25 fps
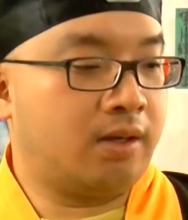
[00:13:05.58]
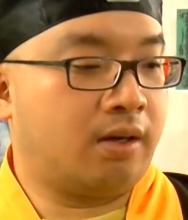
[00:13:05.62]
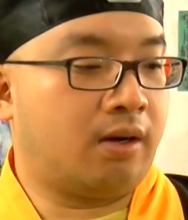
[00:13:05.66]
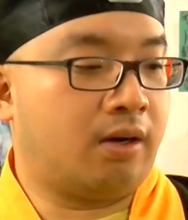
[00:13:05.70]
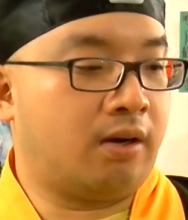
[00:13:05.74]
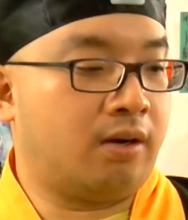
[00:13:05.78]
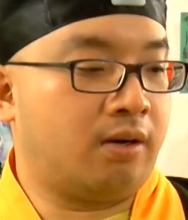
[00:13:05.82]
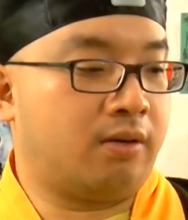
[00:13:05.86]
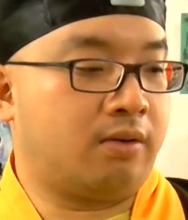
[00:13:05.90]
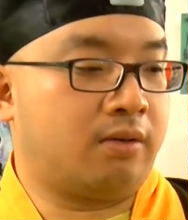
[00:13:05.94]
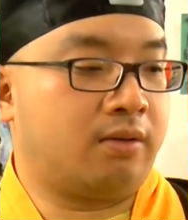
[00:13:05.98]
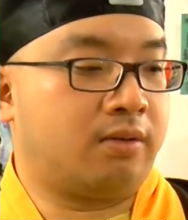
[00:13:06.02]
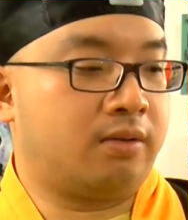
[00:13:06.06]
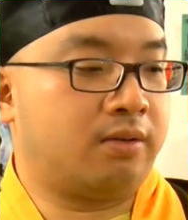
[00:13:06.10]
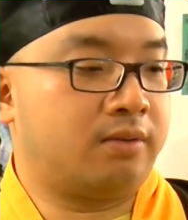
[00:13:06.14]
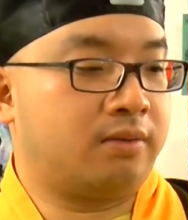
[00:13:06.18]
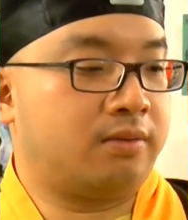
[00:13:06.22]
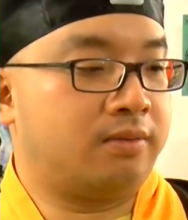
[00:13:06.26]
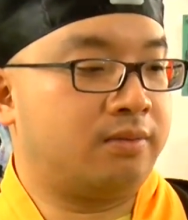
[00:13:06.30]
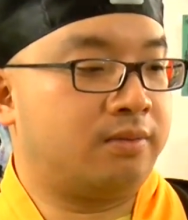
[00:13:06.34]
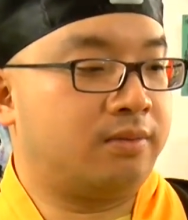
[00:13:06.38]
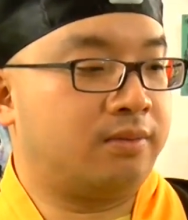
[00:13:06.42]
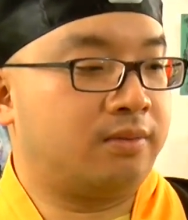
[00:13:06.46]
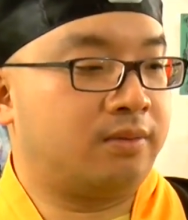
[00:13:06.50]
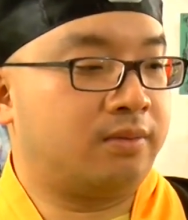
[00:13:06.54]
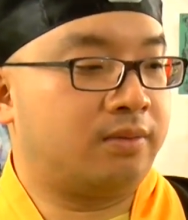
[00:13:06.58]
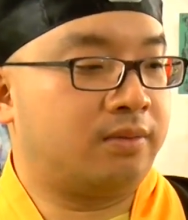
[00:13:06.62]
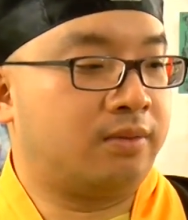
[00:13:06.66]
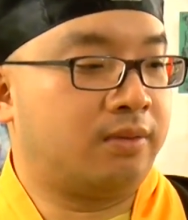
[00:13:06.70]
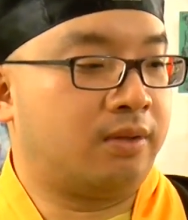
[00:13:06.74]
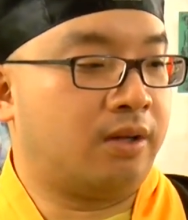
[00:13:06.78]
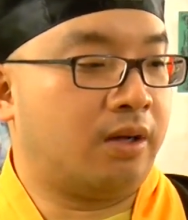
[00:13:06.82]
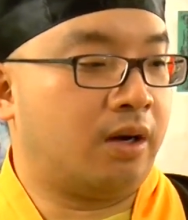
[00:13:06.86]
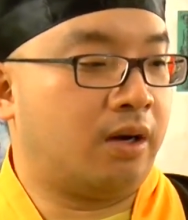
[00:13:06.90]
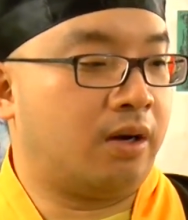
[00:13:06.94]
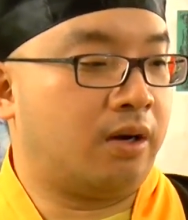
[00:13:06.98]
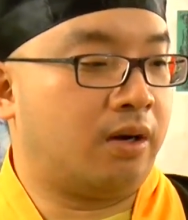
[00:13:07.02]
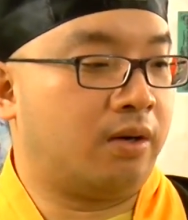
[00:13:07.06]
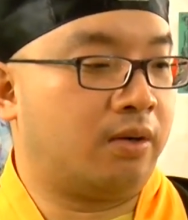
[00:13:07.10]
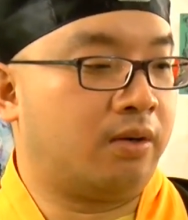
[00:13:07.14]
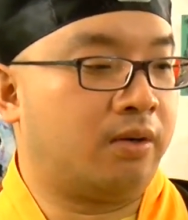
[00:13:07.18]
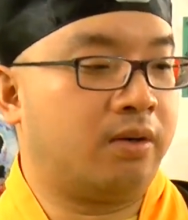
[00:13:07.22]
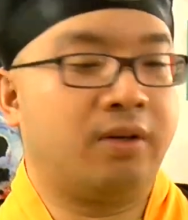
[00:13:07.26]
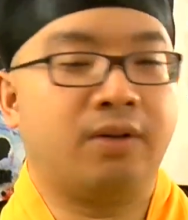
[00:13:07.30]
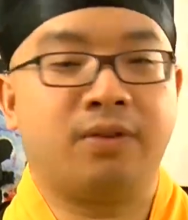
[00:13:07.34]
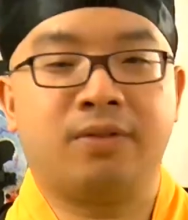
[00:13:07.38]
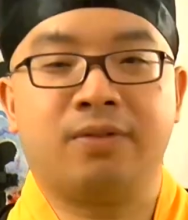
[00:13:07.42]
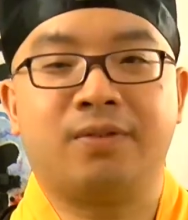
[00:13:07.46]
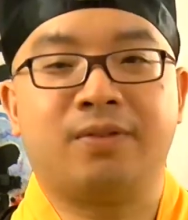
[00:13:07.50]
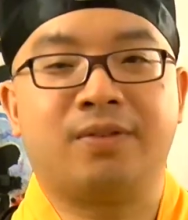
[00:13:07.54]
oh,
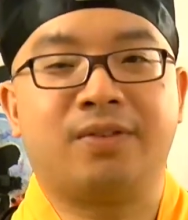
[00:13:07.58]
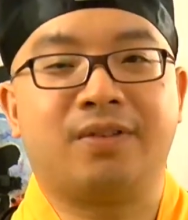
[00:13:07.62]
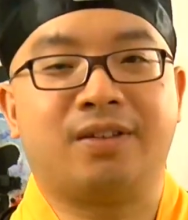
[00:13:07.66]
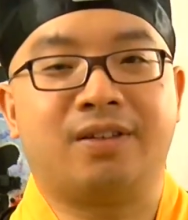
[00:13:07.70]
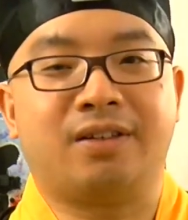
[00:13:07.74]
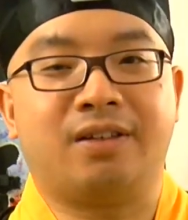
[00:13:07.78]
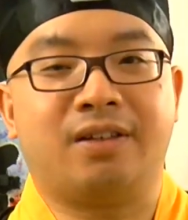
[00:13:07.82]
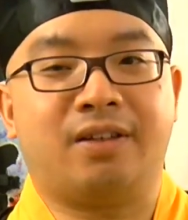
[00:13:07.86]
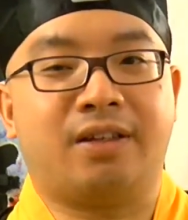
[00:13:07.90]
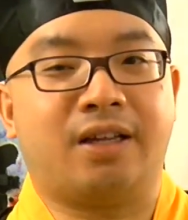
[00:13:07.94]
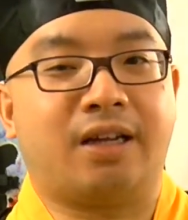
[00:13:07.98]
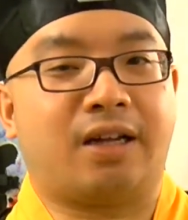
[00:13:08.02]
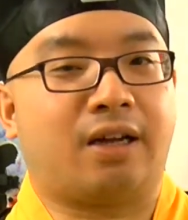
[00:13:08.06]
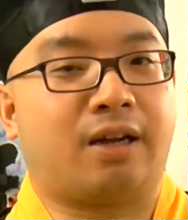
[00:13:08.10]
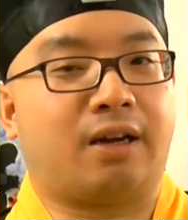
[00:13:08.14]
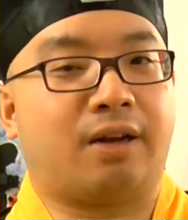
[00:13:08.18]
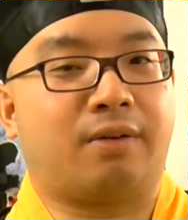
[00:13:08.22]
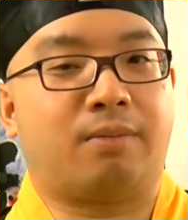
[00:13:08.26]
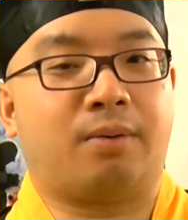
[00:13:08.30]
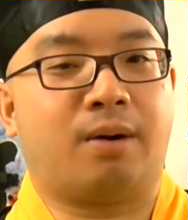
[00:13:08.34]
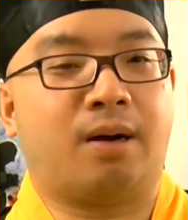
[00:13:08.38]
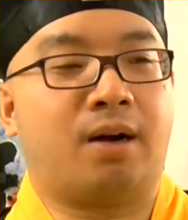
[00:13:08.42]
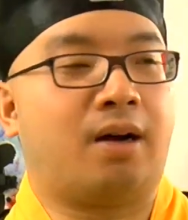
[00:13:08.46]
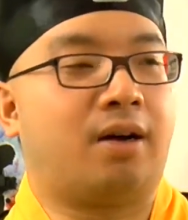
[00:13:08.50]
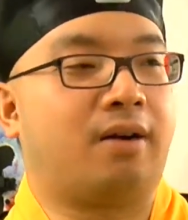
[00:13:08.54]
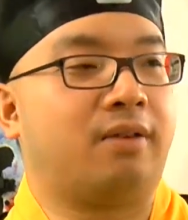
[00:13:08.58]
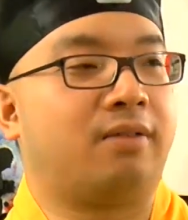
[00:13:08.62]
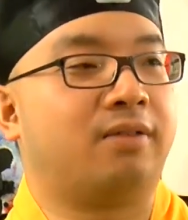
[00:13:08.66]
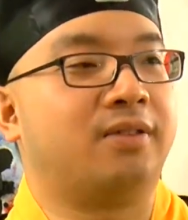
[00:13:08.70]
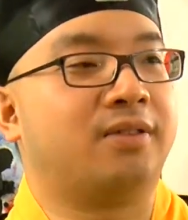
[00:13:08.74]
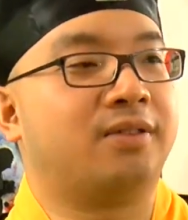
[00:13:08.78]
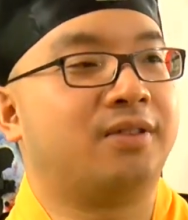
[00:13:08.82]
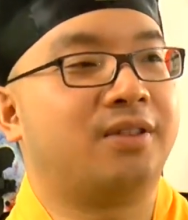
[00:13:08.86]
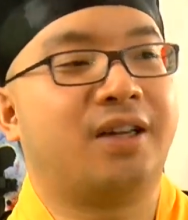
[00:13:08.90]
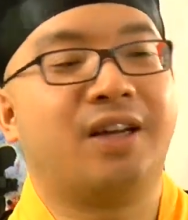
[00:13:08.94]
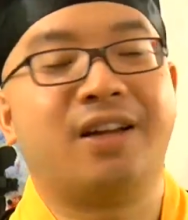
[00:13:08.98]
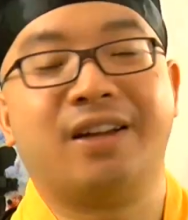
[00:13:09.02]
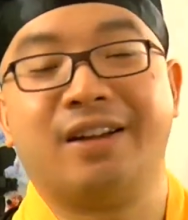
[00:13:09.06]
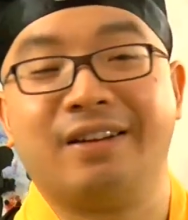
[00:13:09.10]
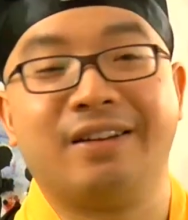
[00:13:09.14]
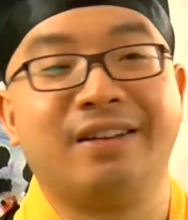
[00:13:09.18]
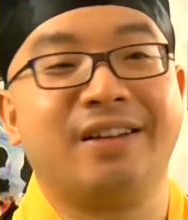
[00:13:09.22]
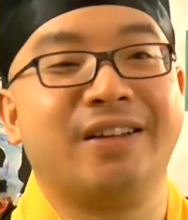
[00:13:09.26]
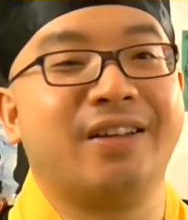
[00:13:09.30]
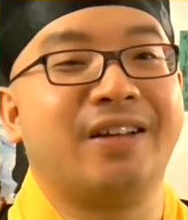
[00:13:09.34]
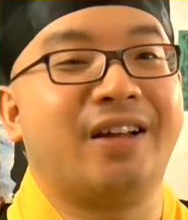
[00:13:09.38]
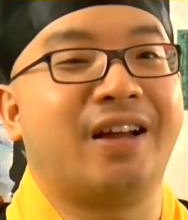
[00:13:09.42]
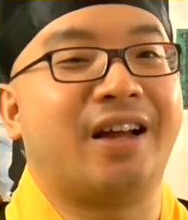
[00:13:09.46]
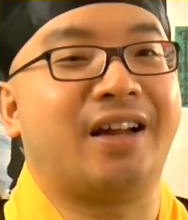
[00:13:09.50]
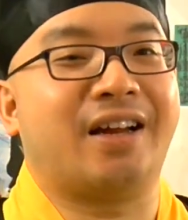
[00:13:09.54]
no, they got it wrong.
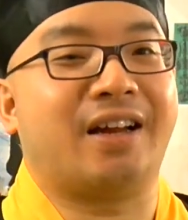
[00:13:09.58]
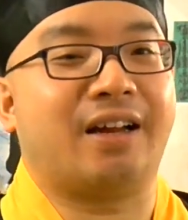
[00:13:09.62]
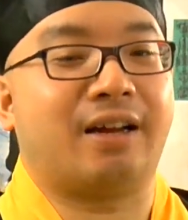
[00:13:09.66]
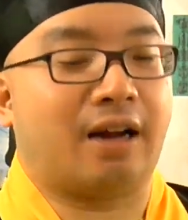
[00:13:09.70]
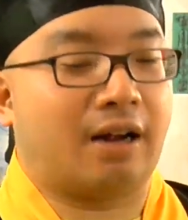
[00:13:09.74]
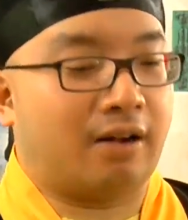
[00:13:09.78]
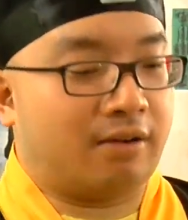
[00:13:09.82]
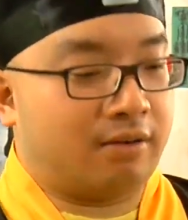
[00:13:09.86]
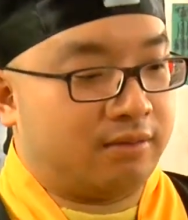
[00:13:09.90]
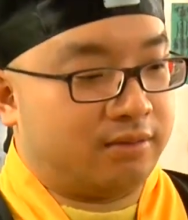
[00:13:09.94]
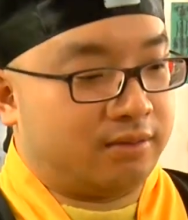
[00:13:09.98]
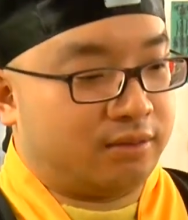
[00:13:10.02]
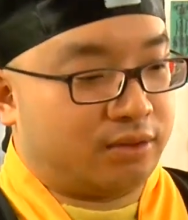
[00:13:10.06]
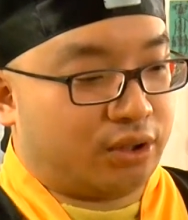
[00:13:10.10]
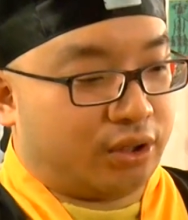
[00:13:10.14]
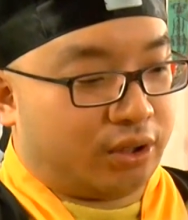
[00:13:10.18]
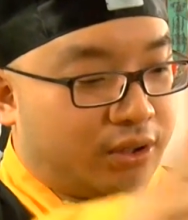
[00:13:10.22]
And then now,